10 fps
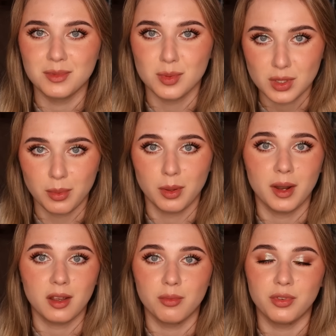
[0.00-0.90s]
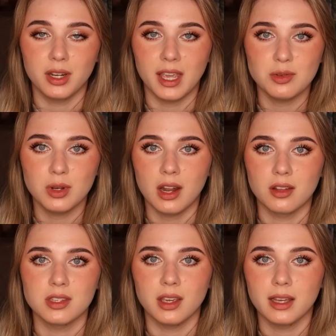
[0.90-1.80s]
Subscribe to the bell icon for engagement, and
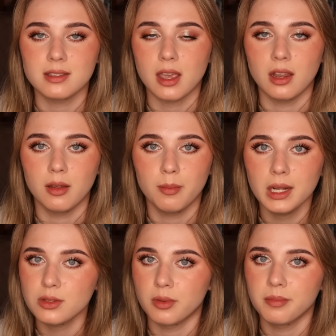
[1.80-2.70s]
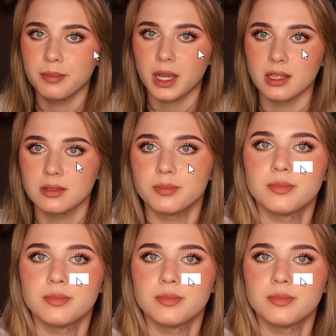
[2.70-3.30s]
I'll see you guys in my next one. Bye guys.